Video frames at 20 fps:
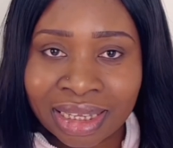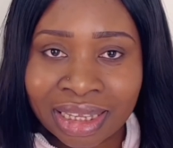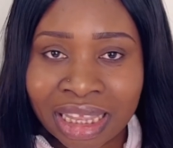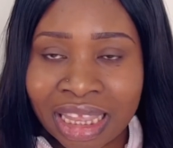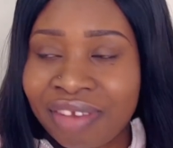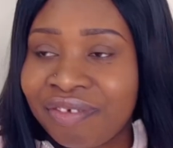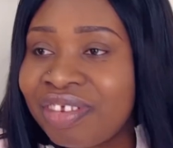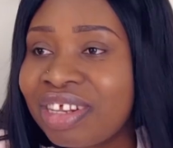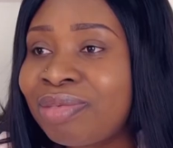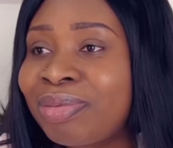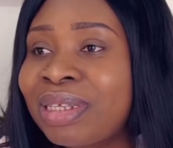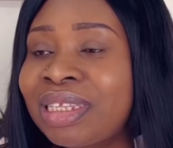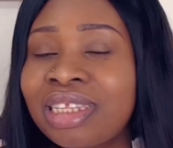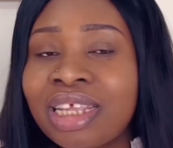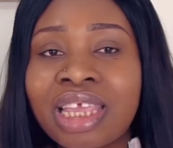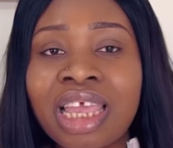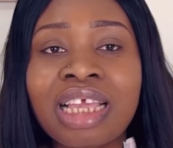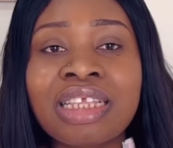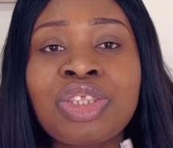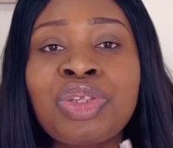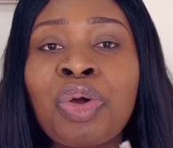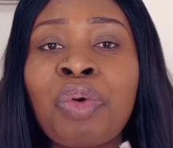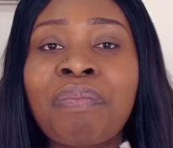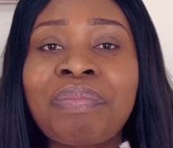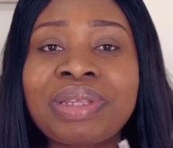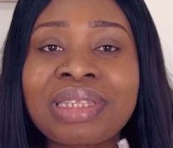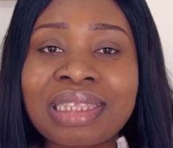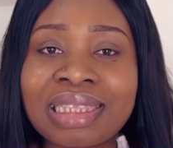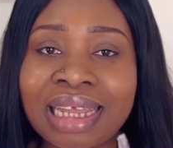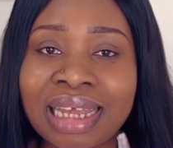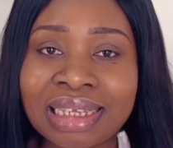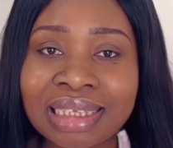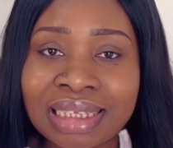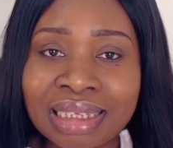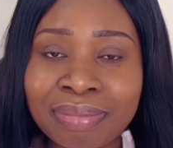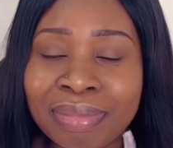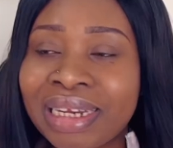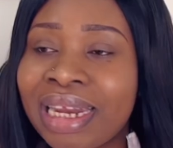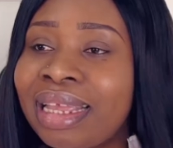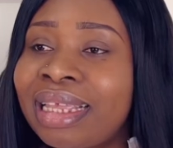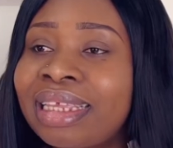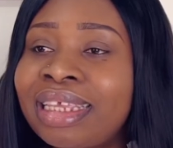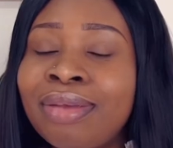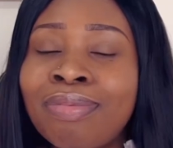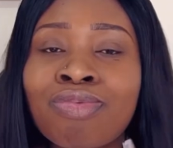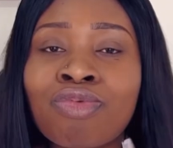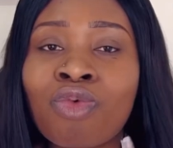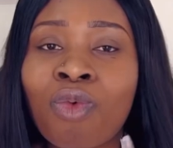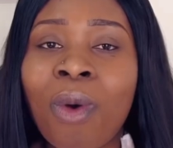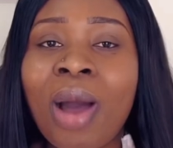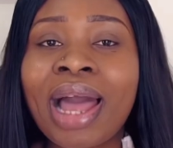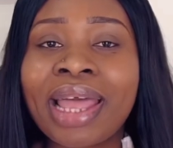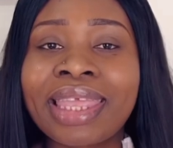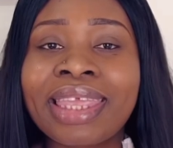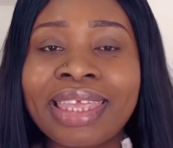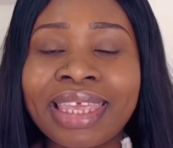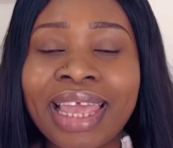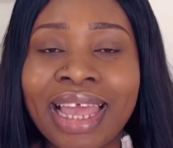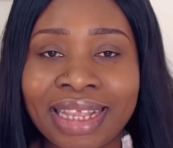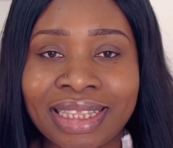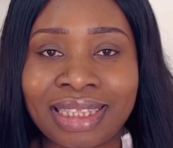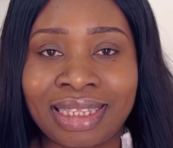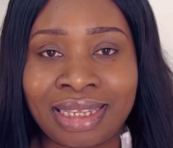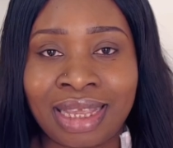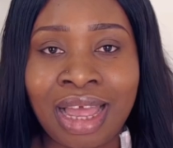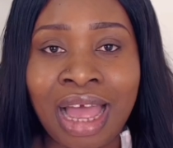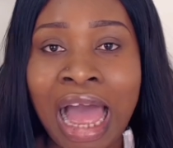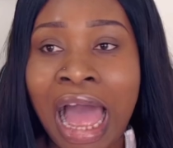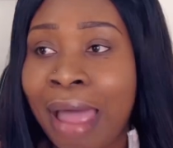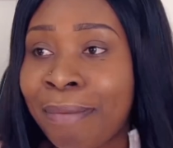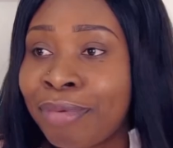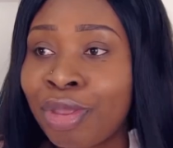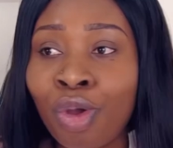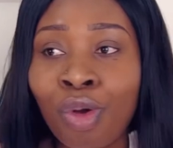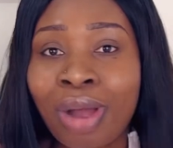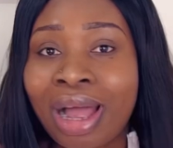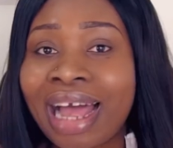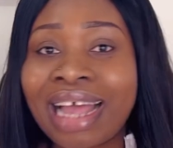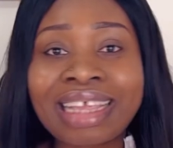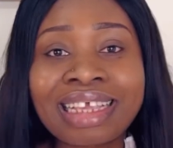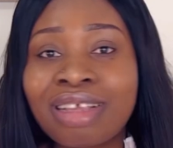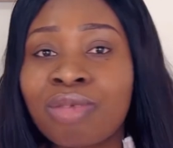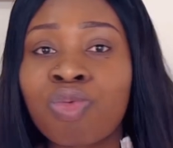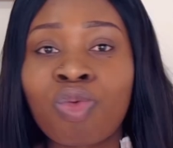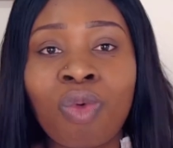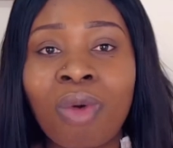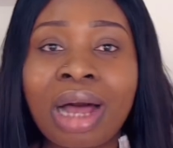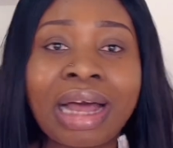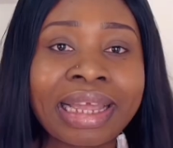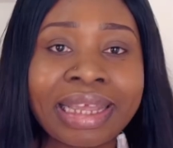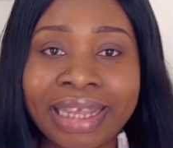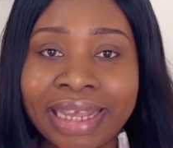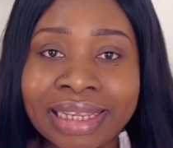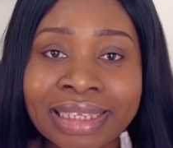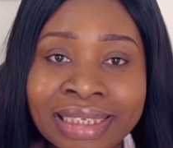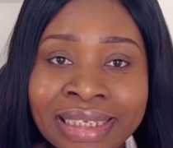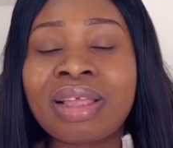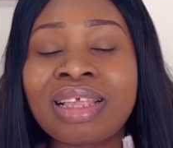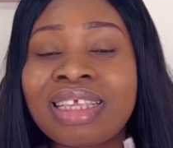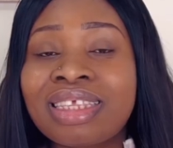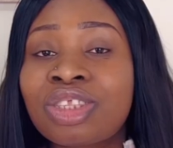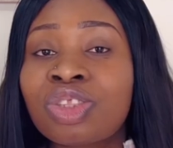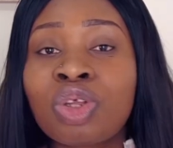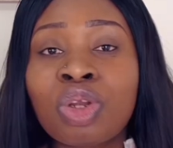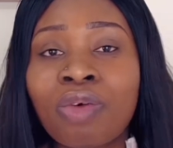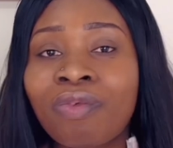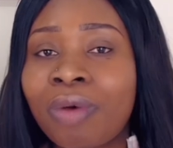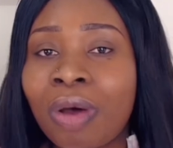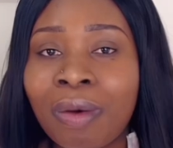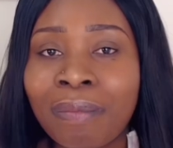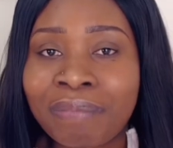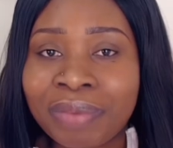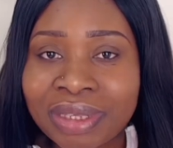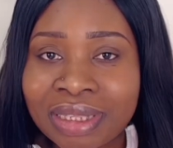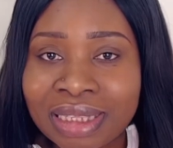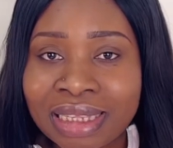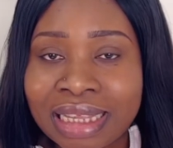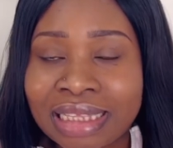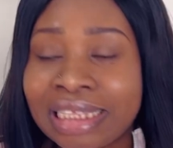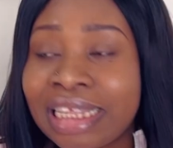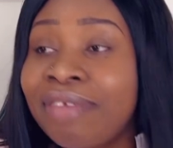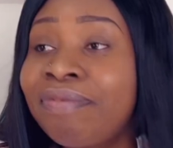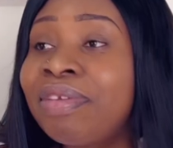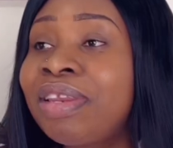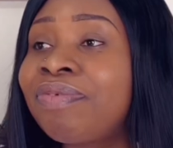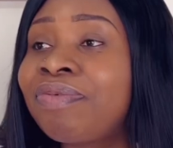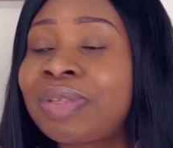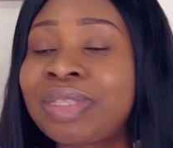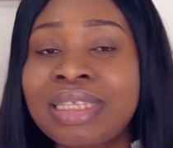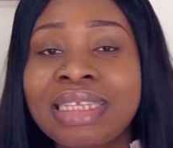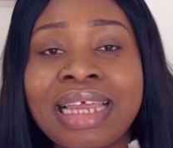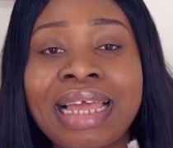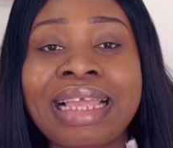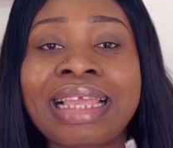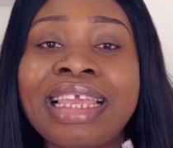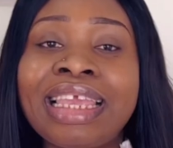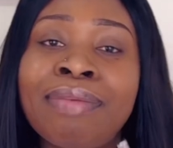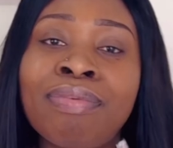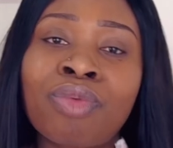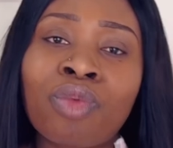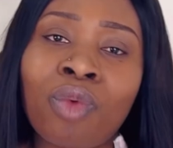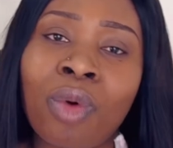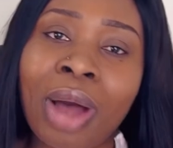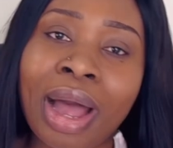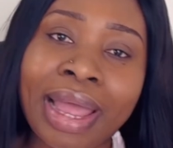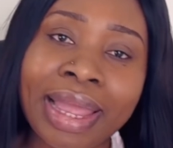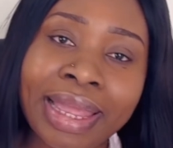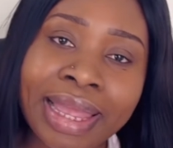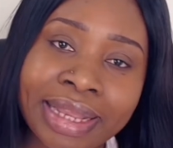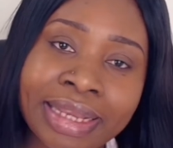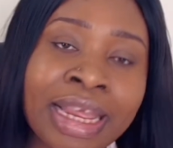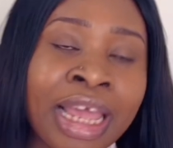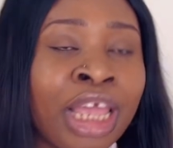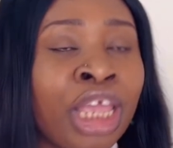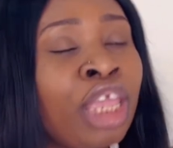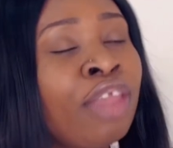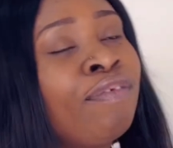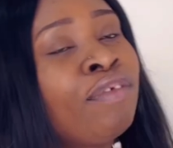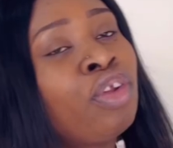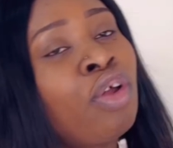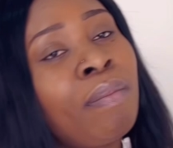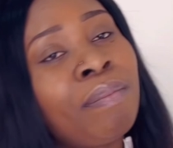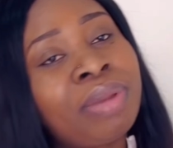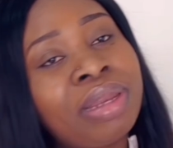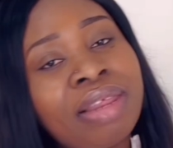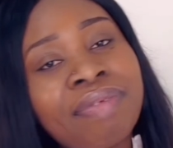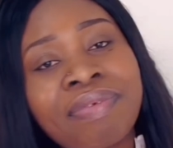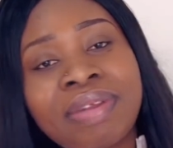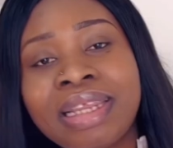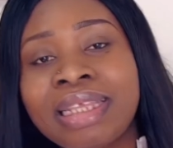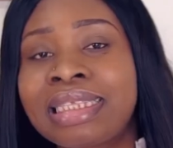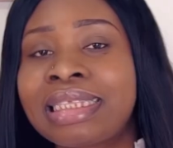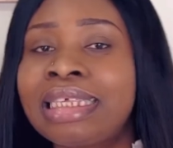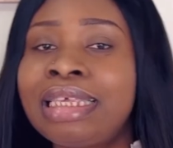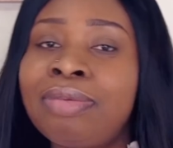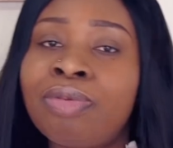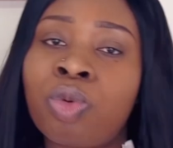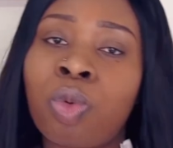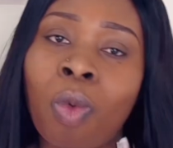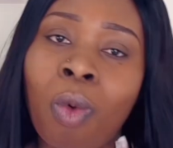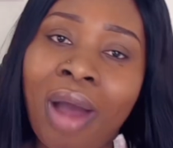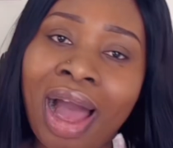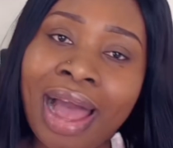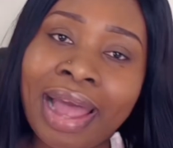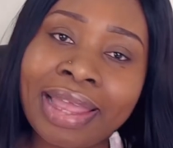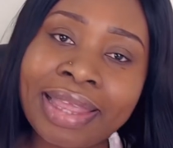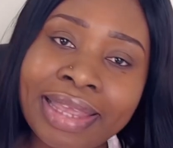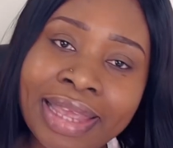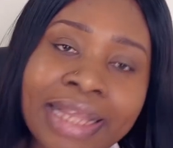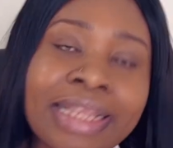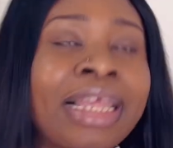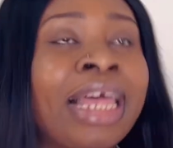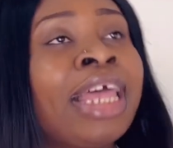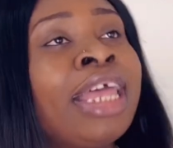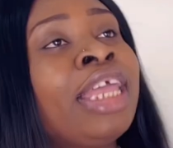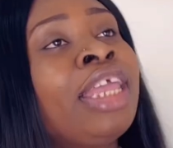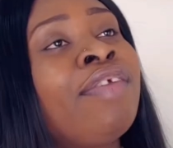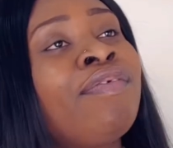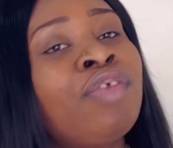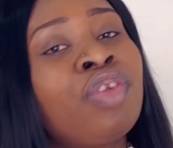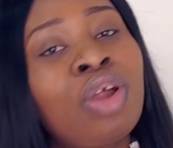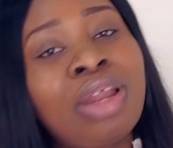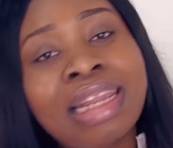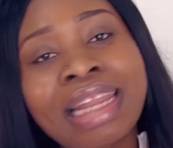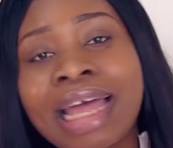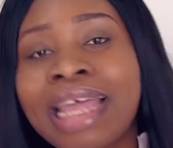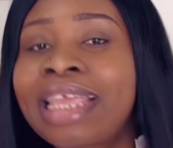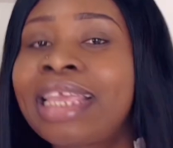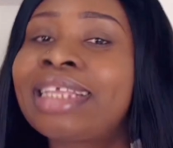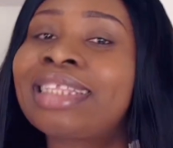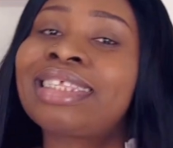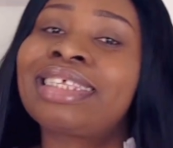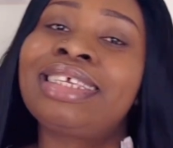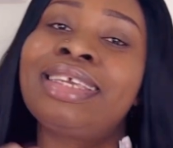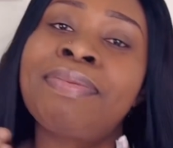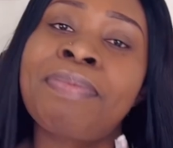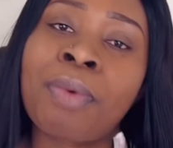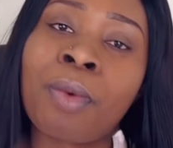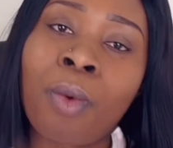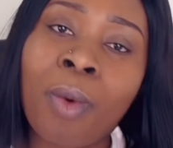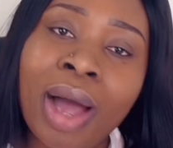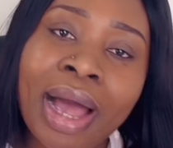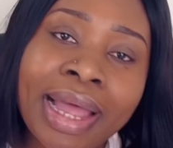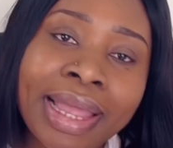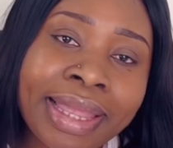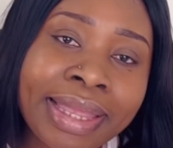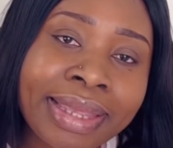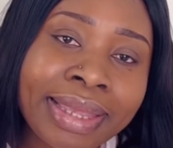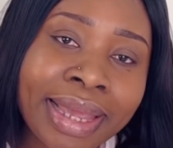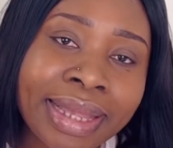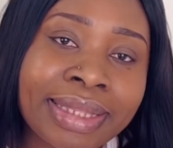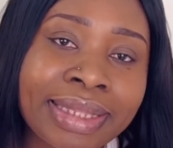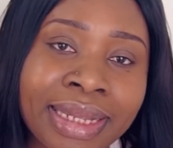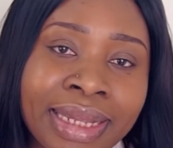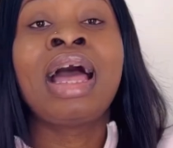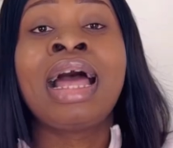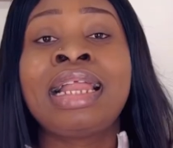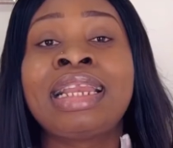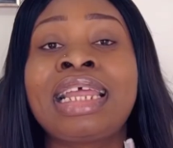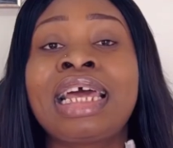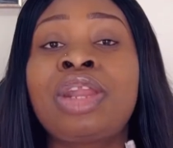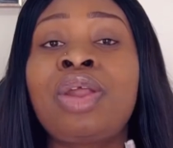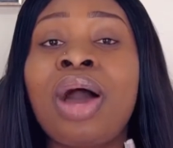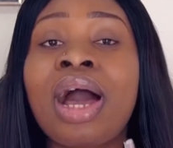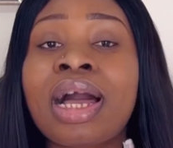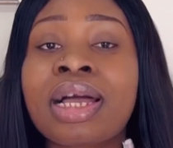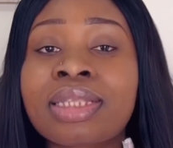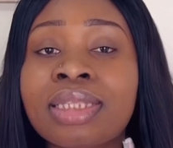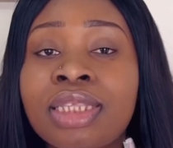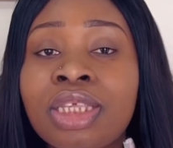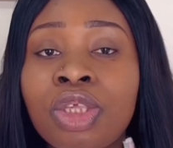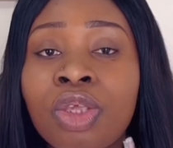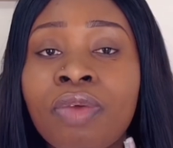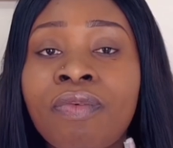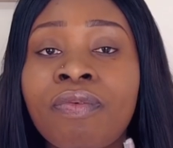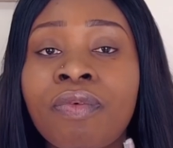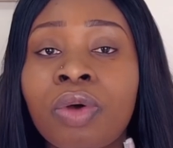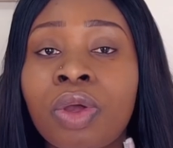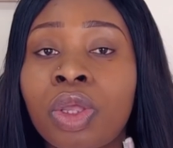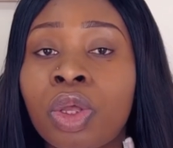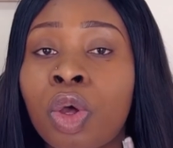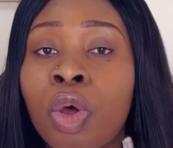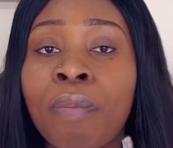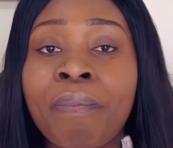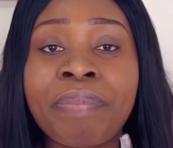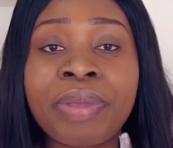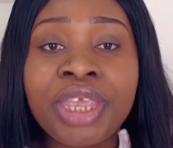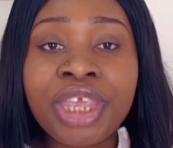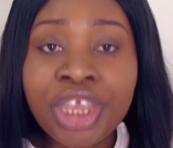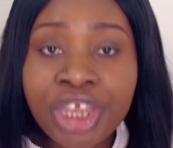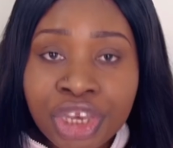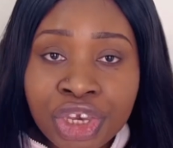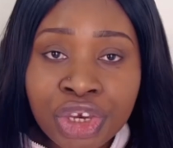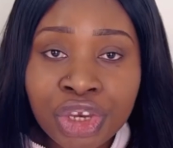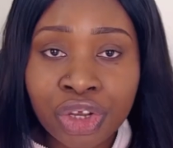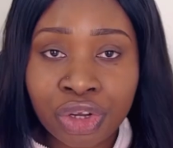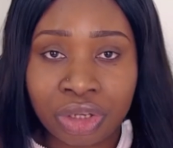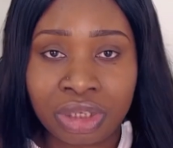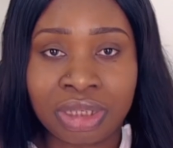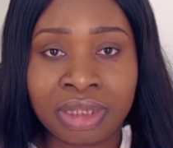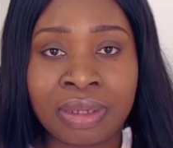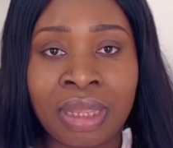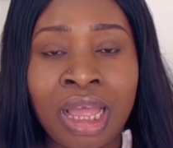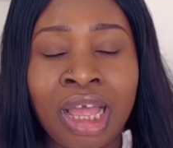If this person is gay, it's your business. Madam, keep quiet. Abi Oga, keep quiet. It's none of our business. Even if you see them, keep quiet. If you don't believe in it, keep quiet. If you don't like it, keep quiet. They are not asking you for your opinion.